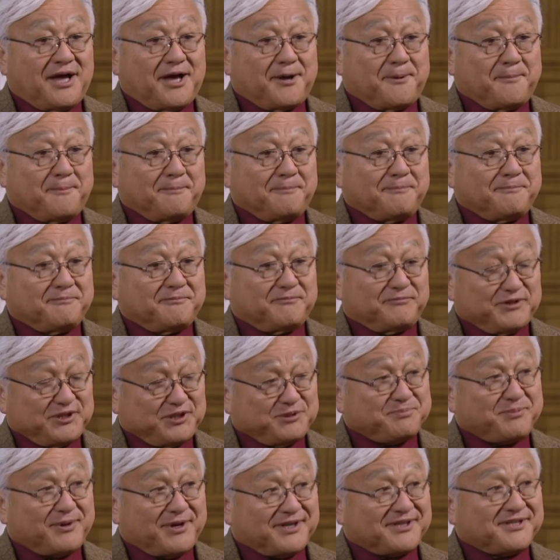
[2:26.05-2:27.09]
um,
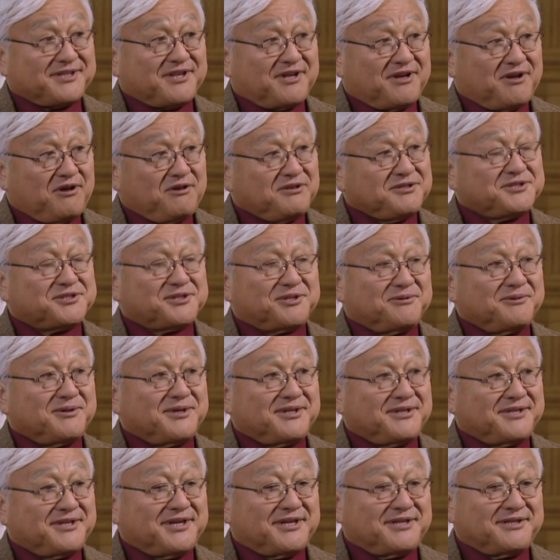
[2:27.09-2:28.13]
respect
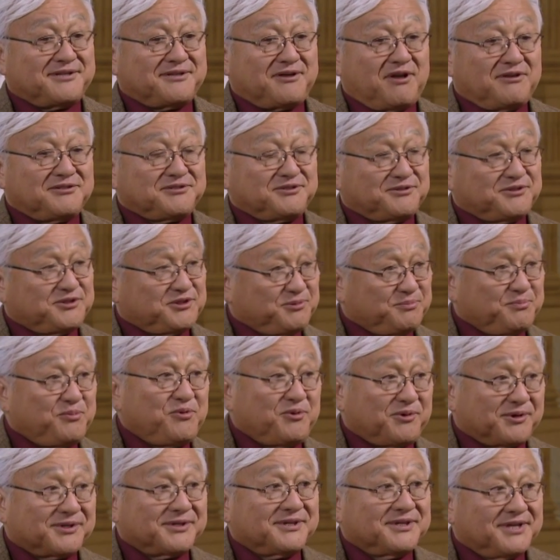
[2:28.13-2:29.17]
also and then also
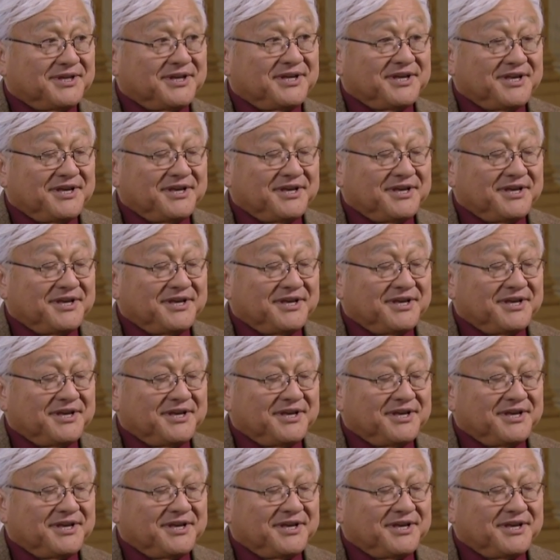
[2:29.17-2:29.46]
support.